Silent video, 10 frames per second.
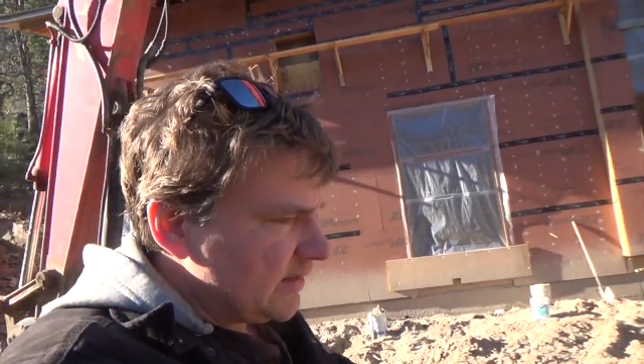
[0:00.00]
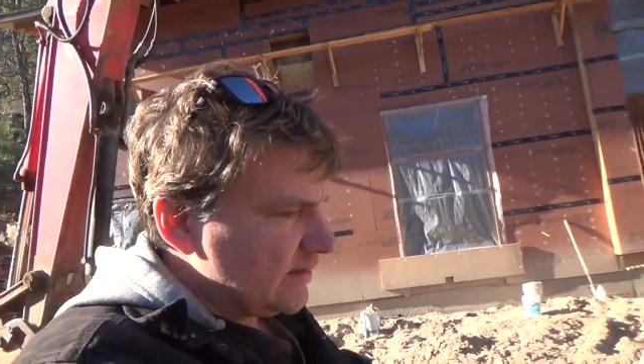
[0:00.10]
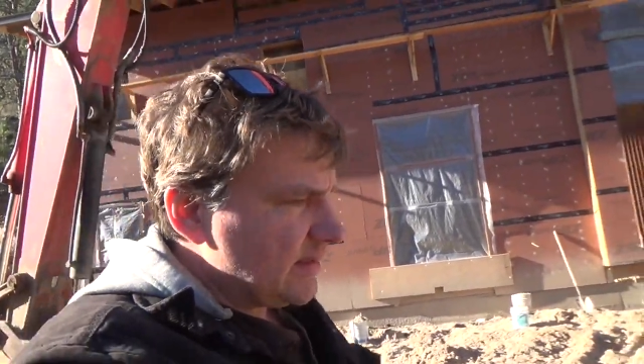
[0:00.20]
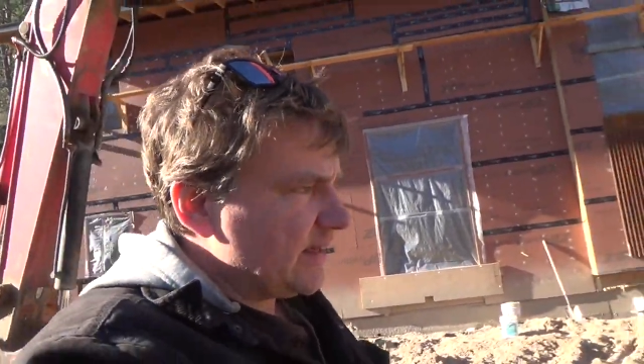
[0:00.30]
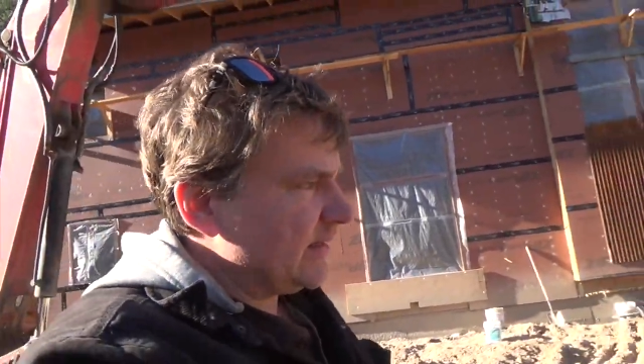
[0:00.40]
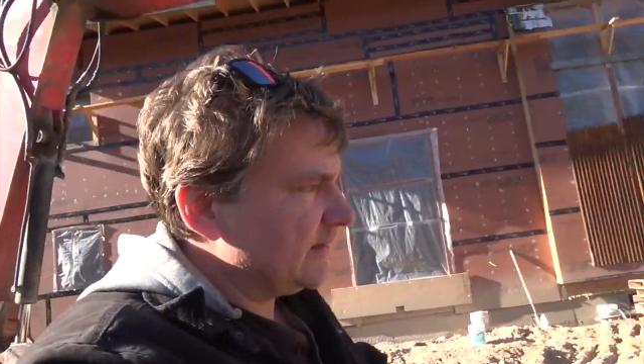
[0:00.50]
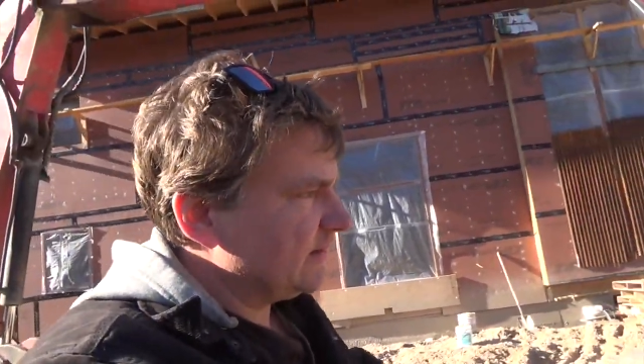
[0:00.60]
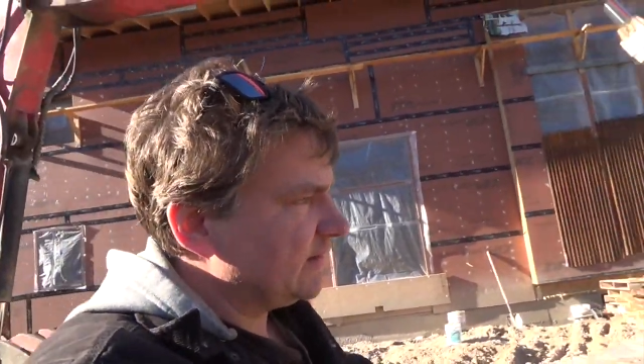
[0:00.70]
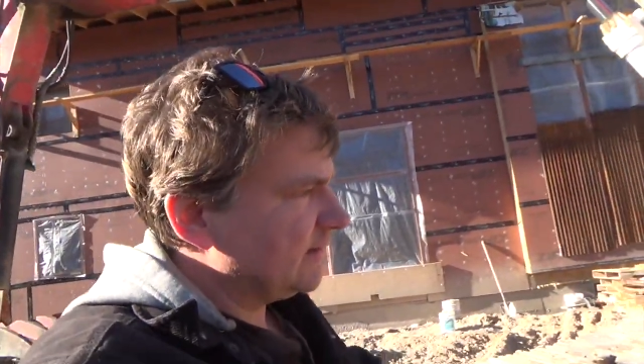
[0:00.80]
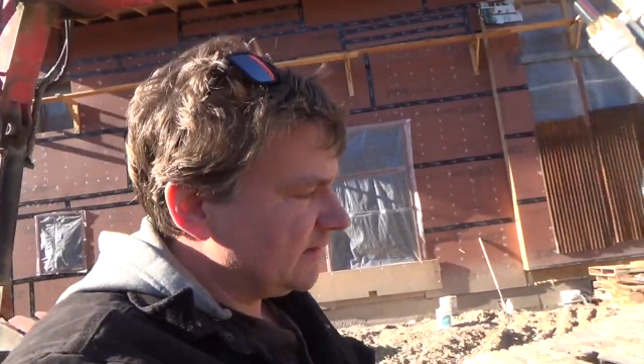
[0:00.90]
Okay,
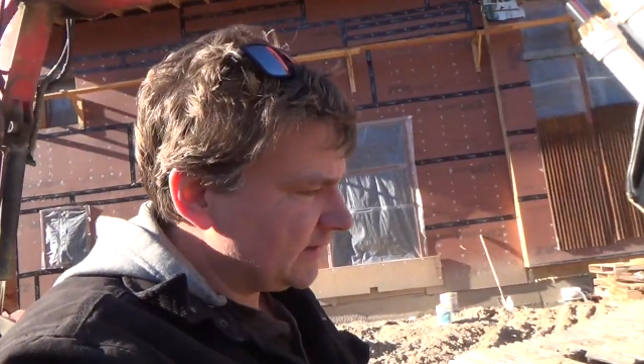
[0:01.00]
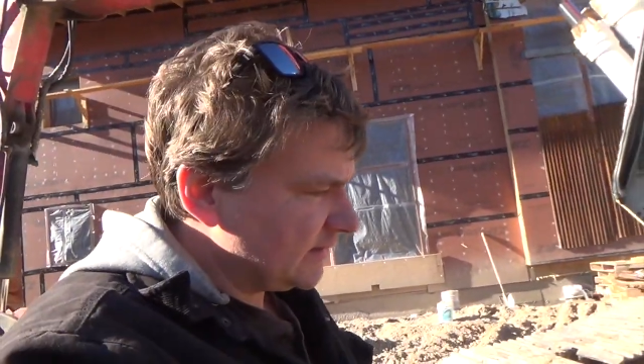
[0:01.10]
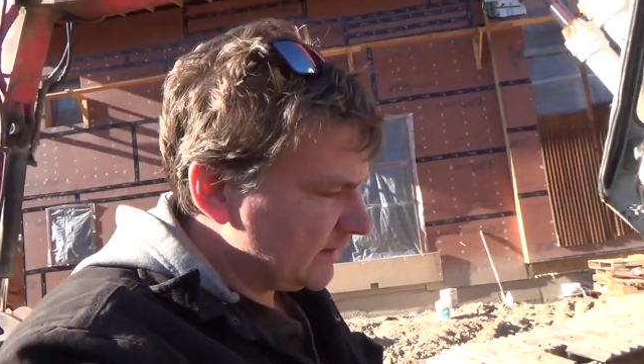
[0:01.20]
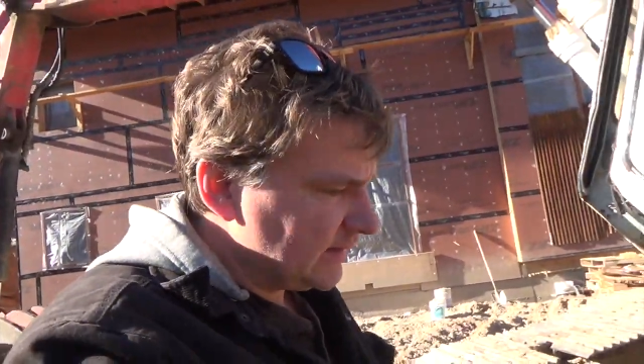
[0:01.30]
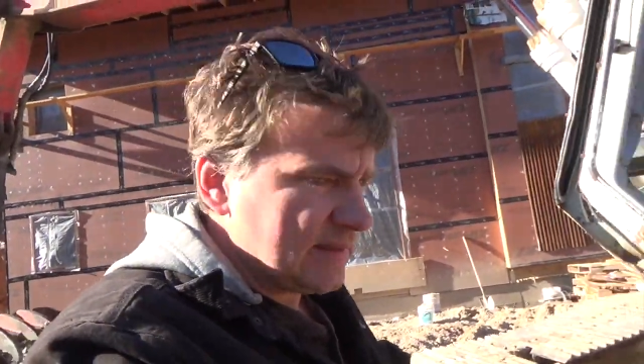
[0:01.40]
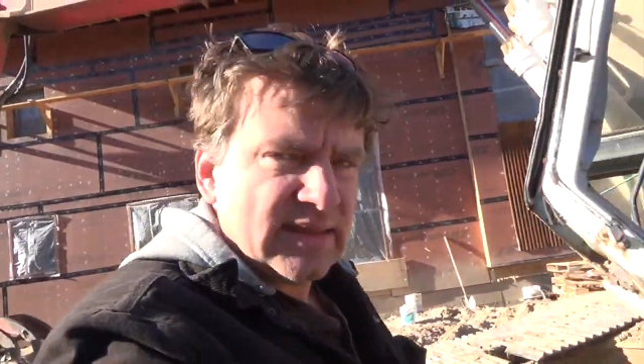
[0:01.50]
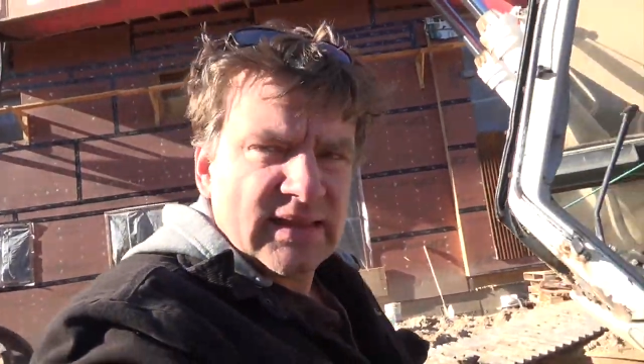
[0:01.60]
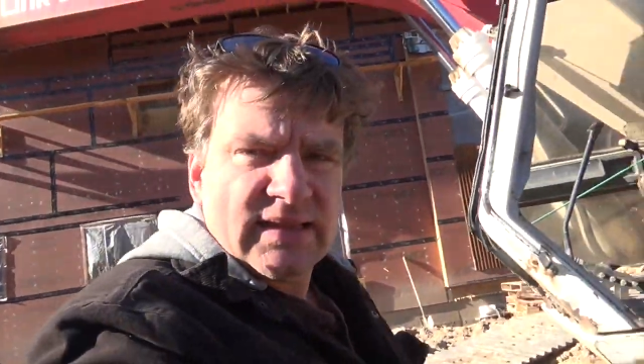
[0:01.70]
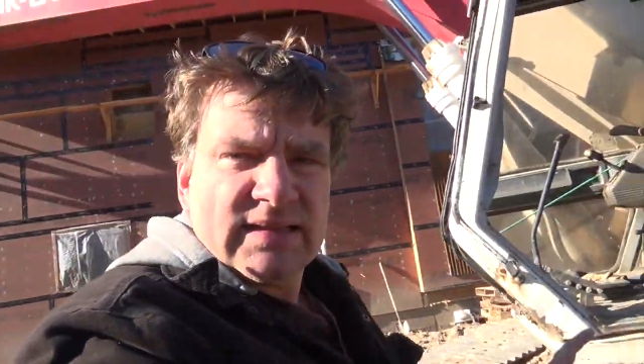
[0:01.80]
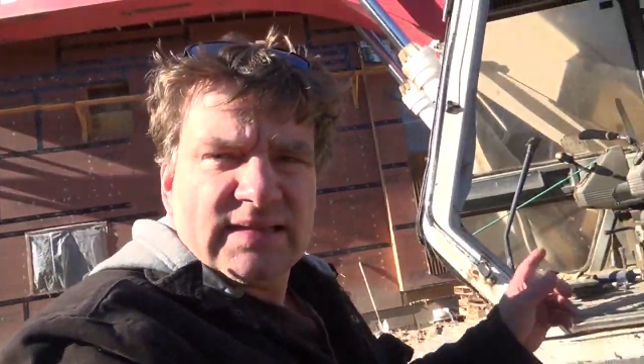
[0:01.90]

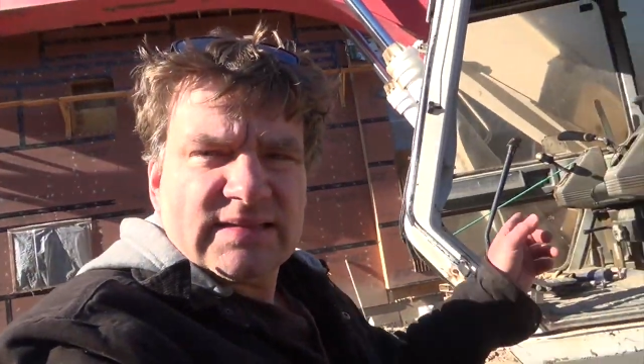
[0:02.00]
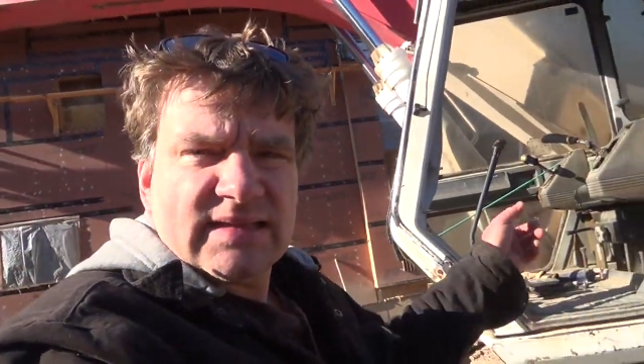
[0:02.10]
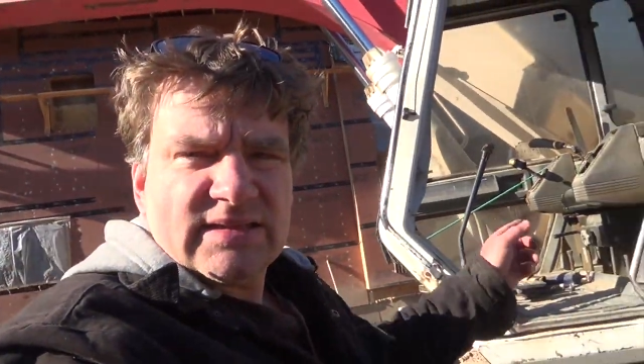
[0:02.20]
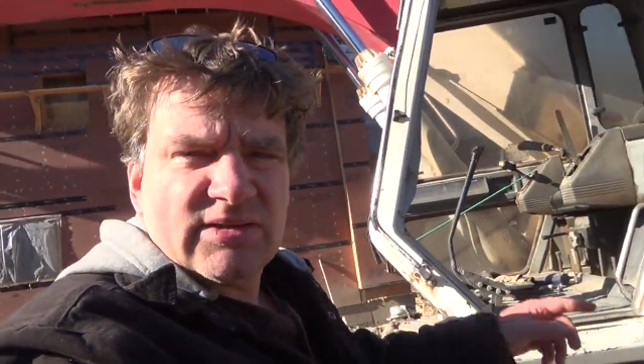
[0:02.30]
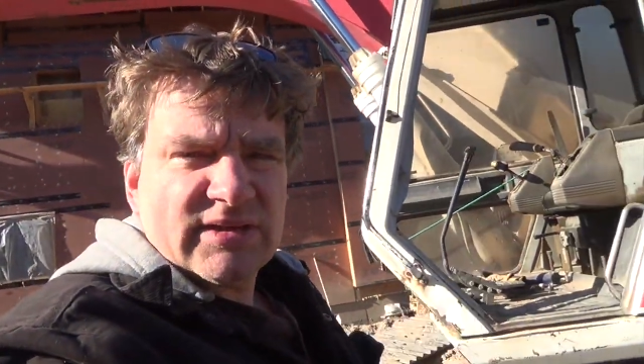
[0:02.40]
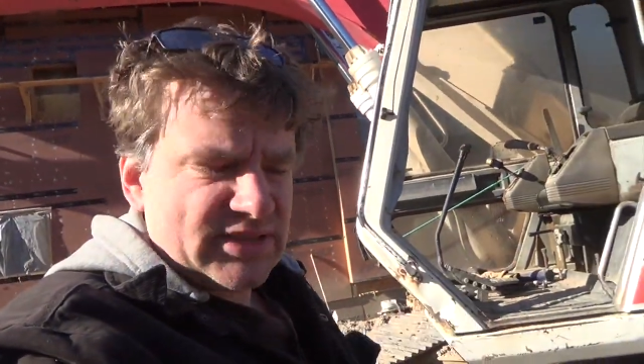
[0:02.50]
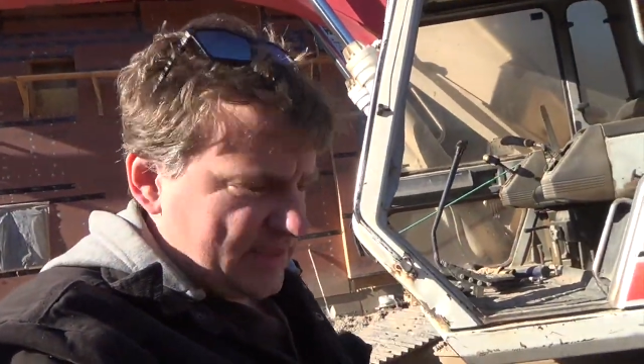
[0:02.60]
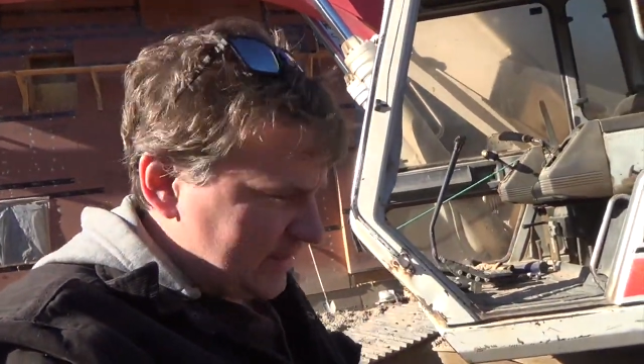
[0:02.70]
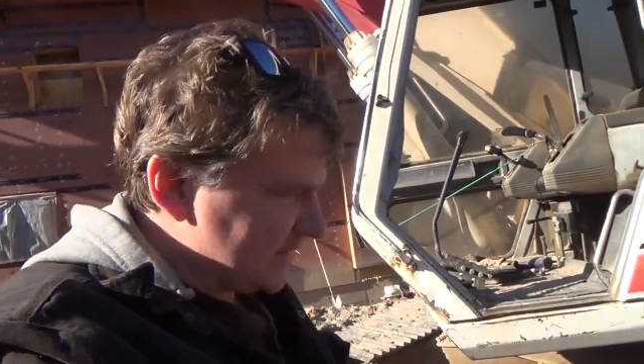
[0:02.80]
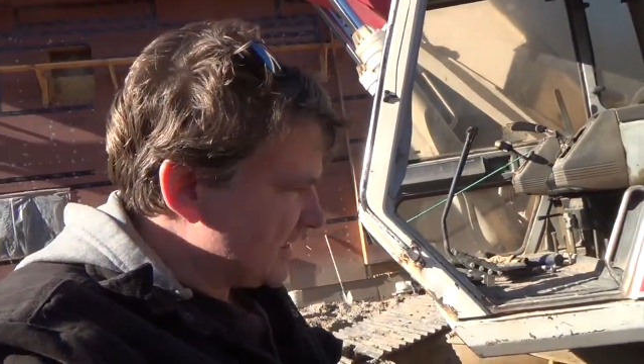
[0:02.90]
let's get the oil
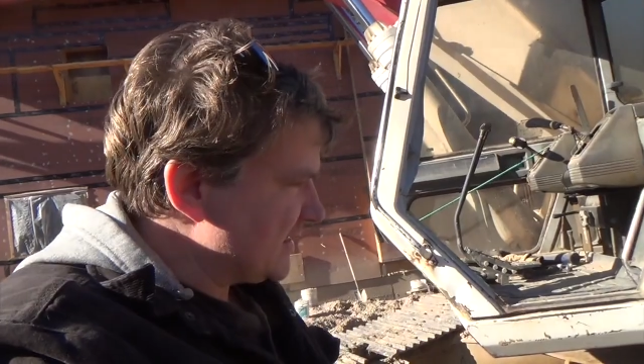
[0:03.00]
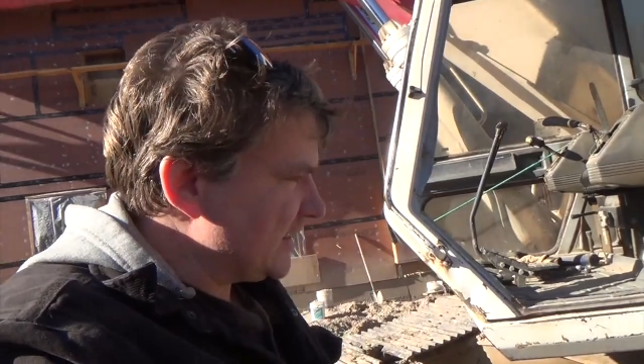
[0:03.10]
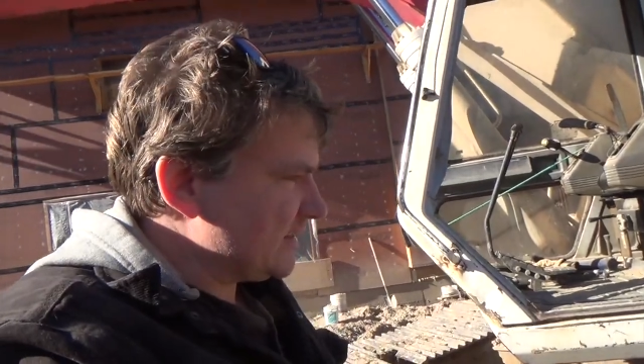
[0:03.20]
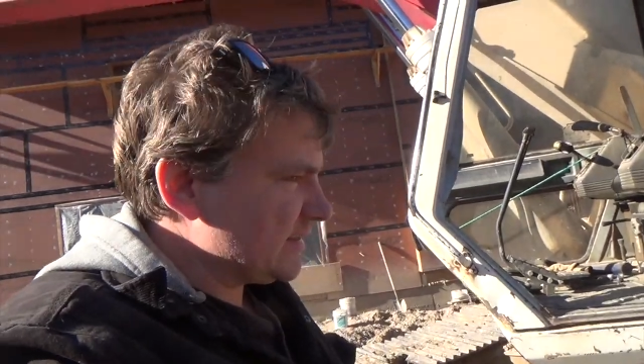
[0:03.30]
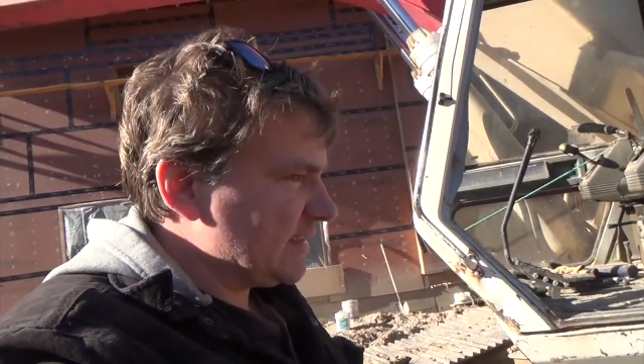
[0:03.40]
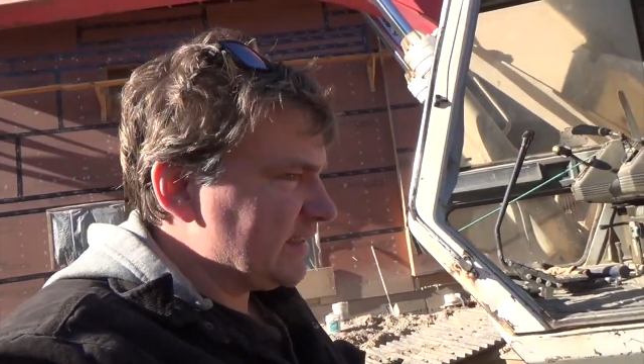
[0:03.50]
checked on this.